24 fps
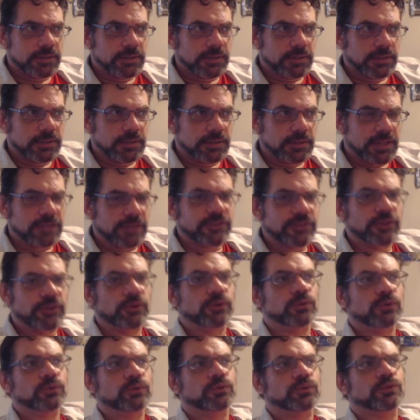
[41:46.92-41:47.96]
that
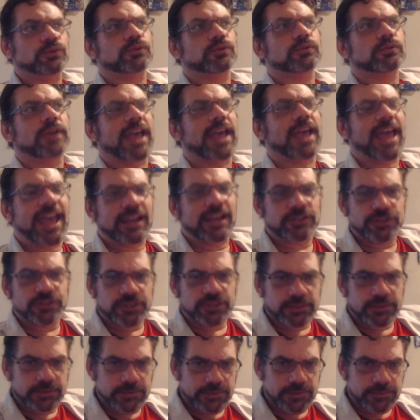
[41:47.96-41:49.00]
those
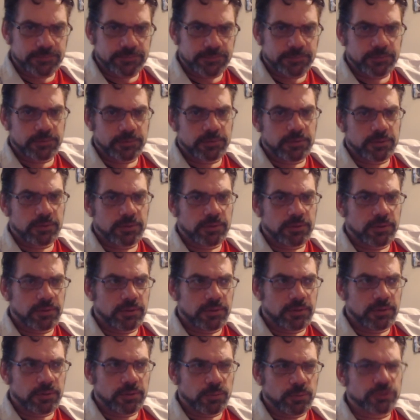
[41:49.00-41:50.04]
actions
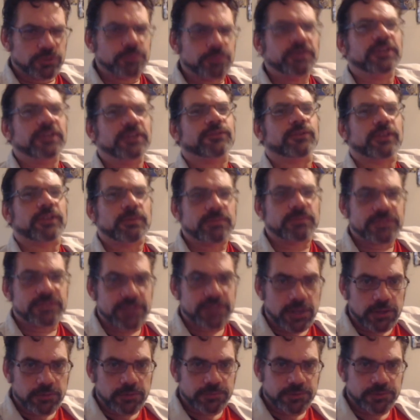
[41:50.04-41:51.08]
will speak for
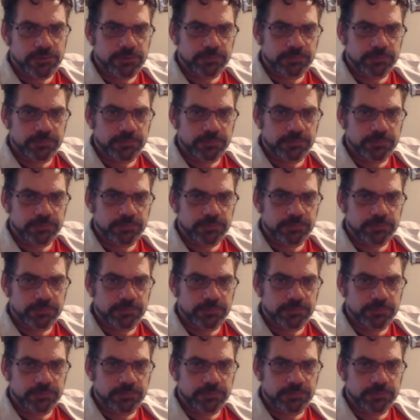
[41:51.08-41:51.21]
themselves.